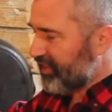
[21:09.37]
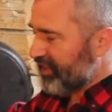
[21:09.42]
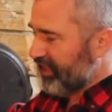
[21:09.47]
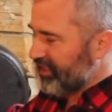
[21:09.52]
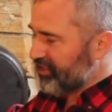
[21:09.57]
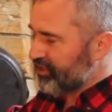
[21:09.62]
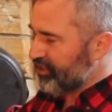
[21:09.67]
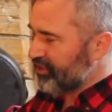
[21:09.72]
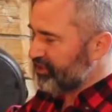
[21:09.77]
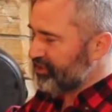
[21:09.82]

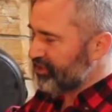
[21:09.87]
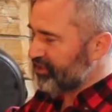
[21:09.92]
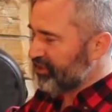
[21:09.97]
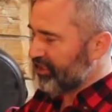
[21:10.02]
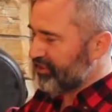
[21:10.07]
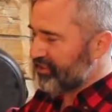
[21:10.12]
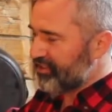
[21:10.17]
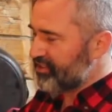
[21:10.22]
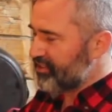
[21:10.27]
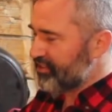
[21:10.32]
And so this
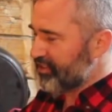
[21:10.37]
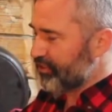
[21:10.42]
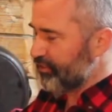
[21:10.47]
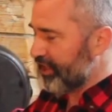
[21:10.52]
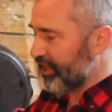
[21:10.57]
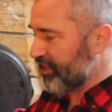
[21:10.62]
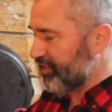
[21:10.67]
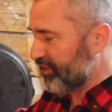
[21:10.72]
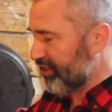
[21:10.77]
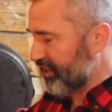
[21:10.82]
is a
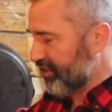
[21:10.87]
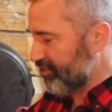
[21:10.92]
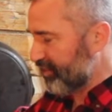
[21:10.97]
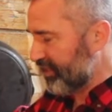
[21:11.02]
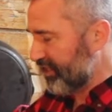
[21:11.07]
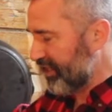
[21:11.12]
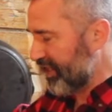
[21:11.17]
great green. I'm really